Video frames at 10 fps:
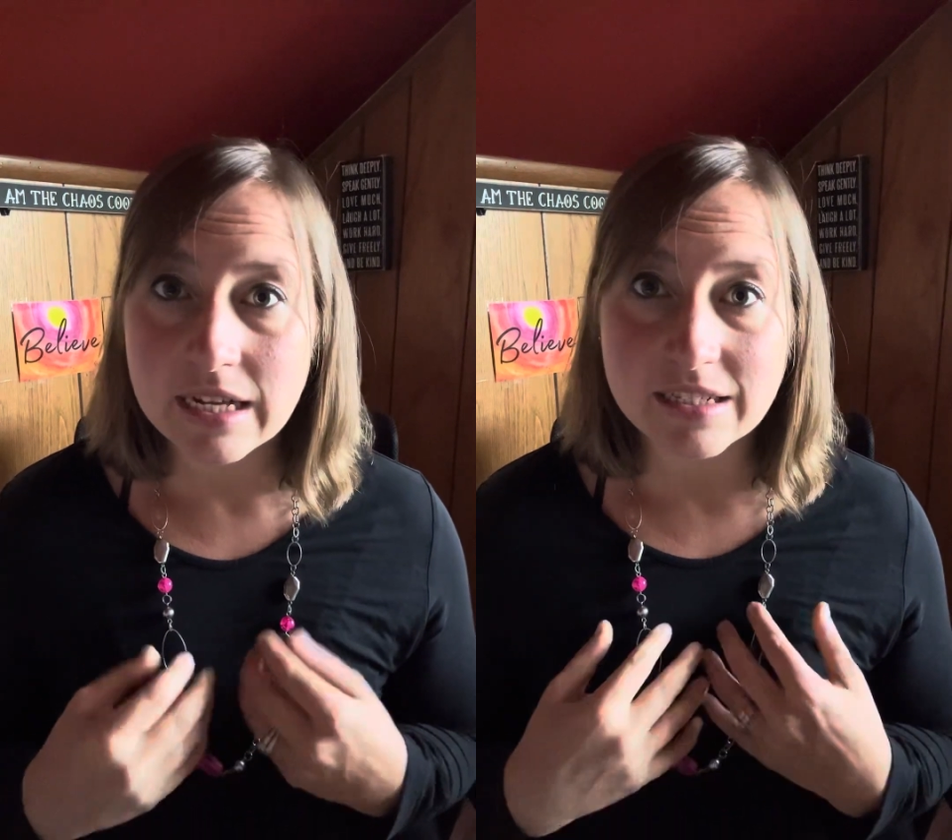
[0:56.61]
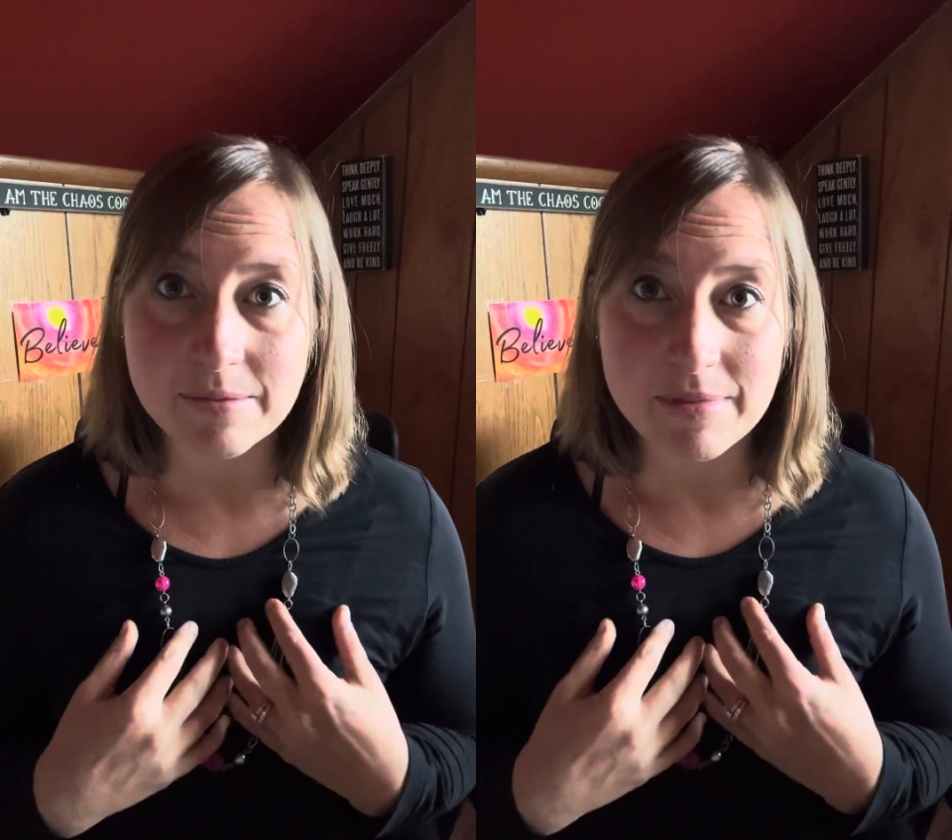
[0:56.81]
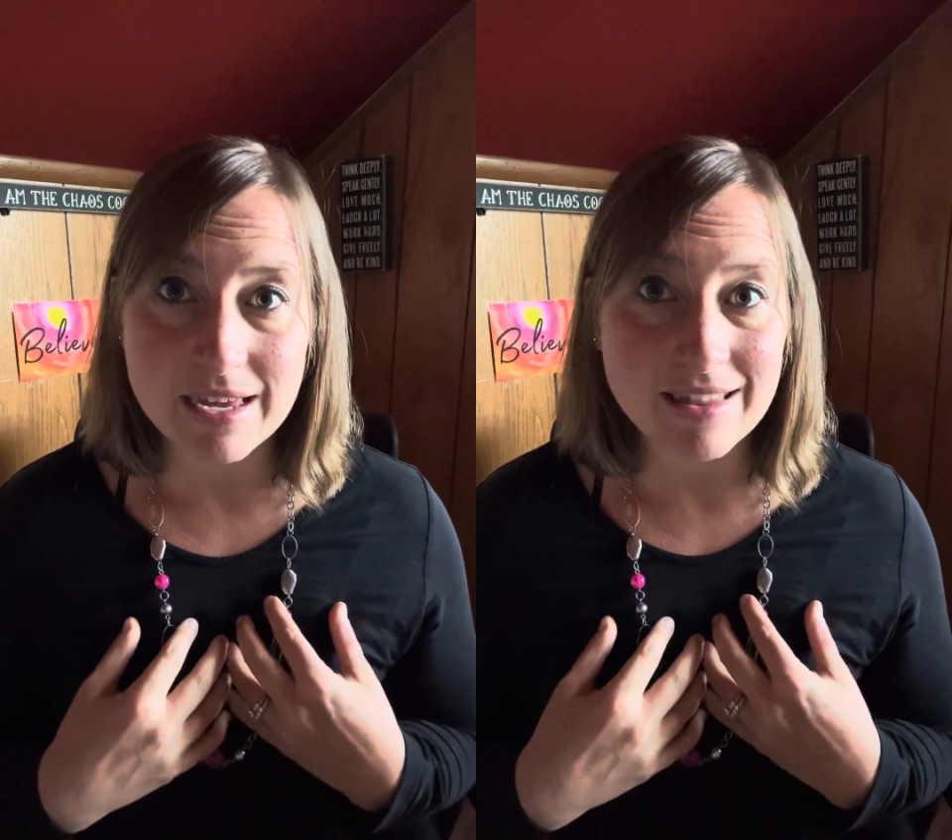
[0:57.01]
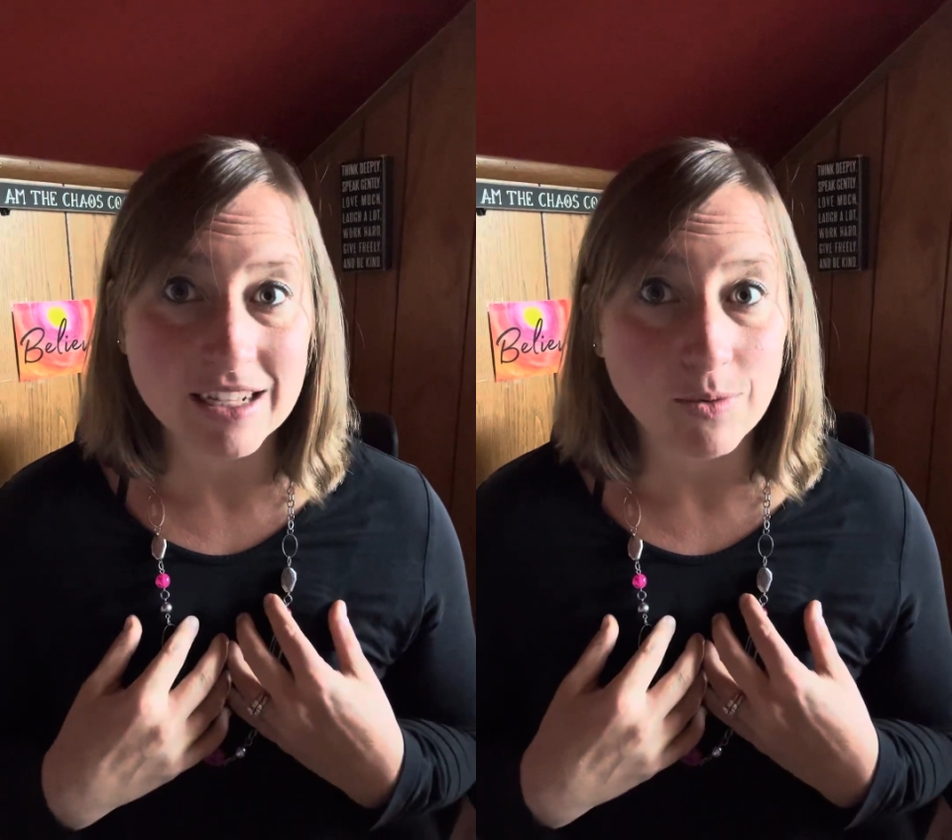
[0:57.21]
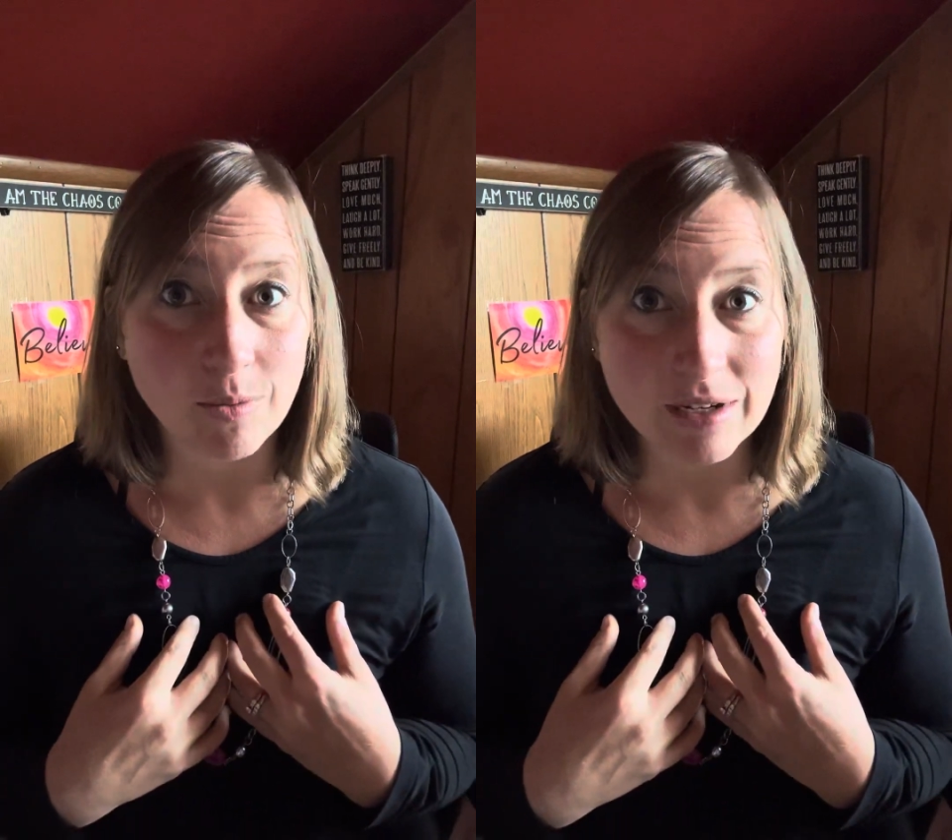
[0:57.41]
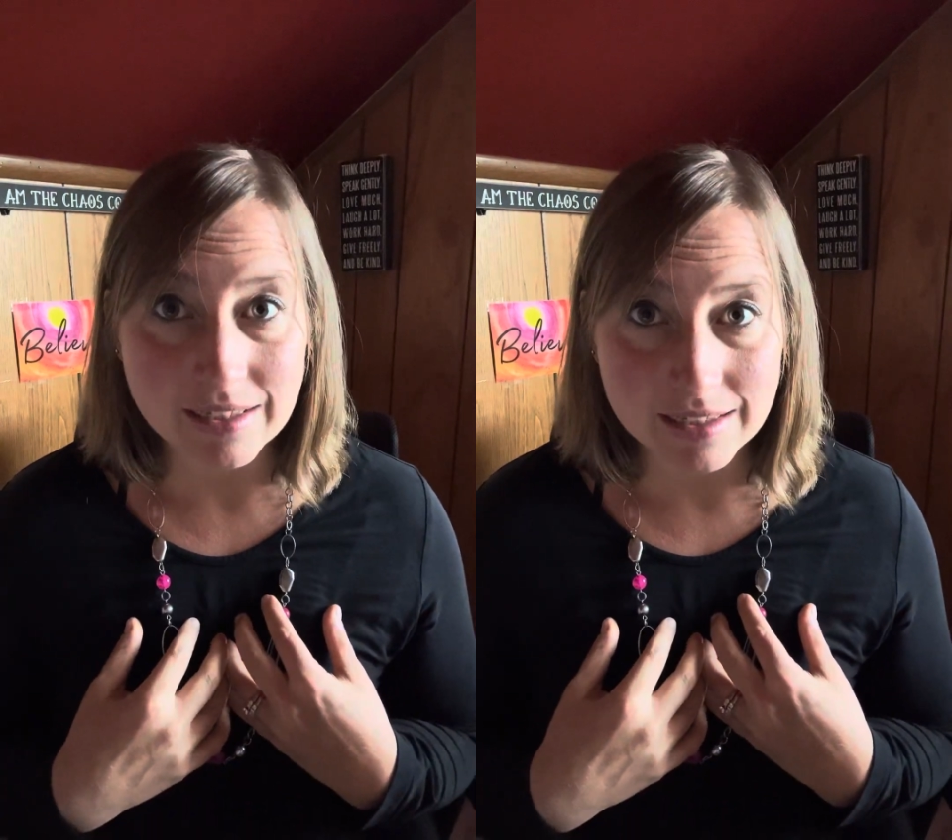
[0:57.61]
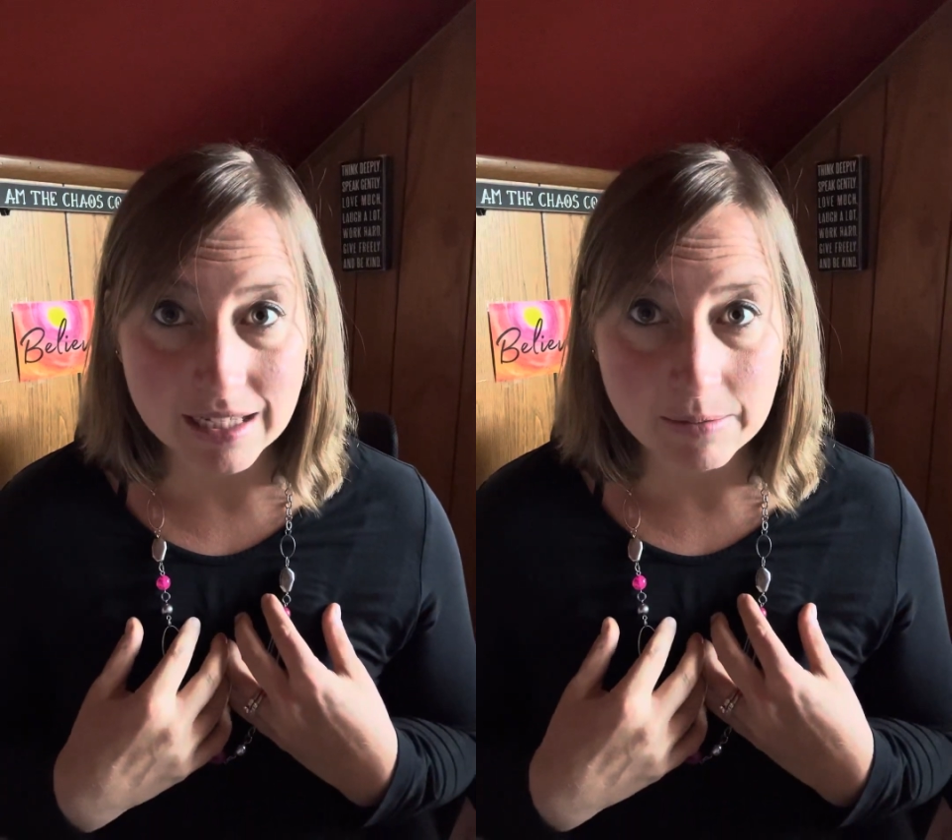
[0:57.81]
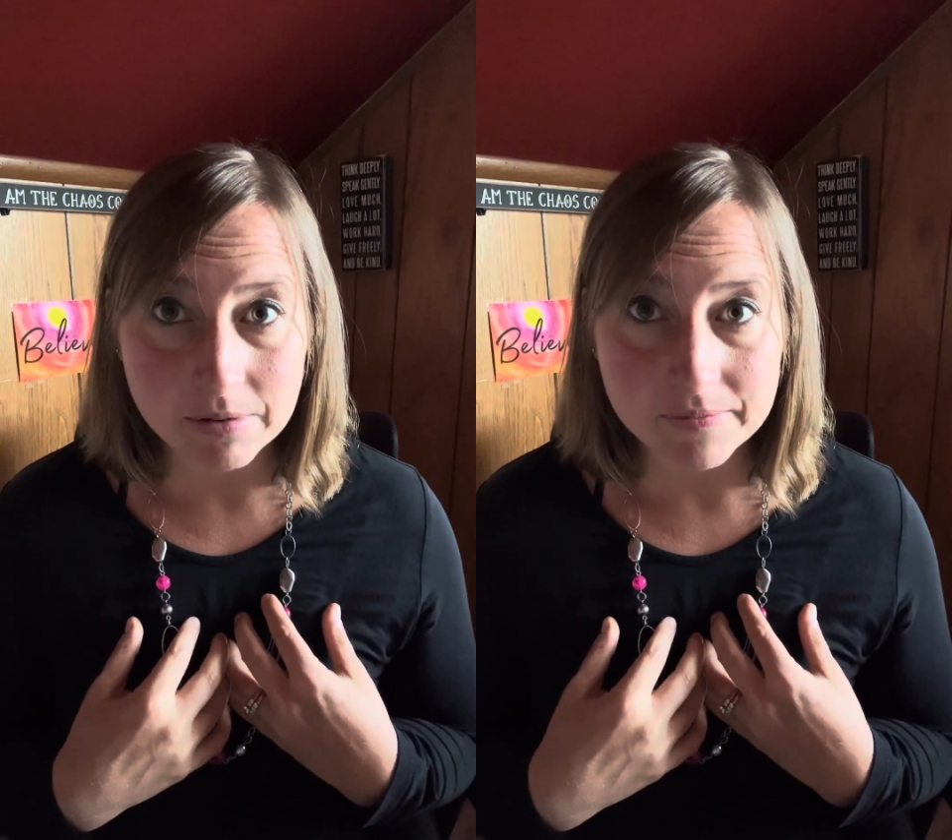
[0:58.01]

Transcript: To me, that's when we sleep.